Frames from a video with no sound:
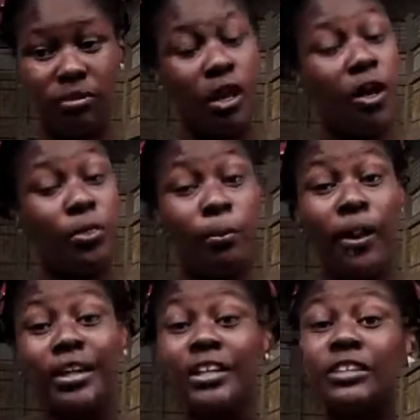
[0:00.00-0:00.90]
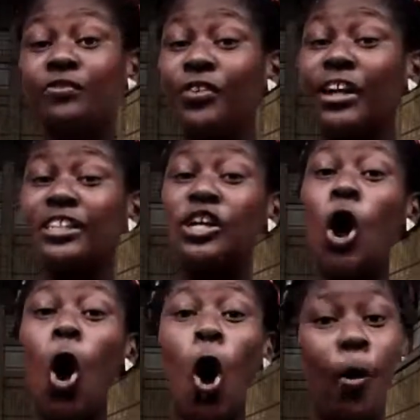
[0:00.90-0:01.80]
The bug is affecting
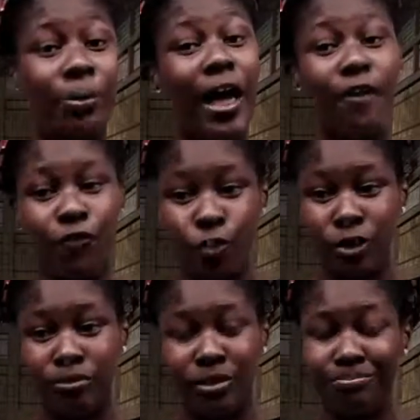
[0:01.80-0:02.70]
all platforms.